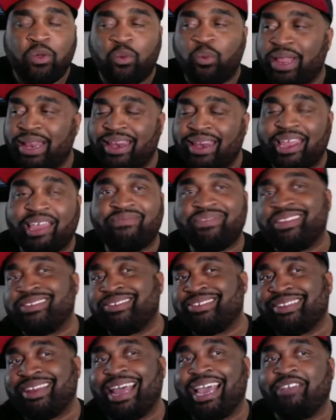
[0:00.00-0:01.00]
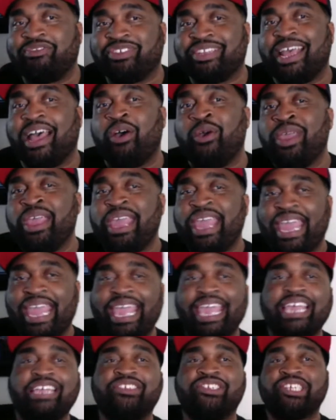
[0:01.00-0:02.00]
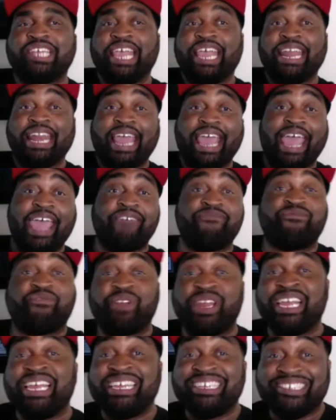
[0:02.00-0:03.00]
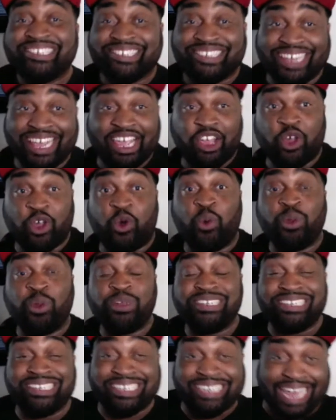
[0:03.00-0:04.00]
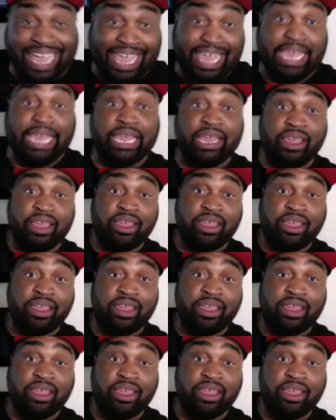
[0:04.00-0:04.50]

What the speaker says: We live this lifestyle each and every single day.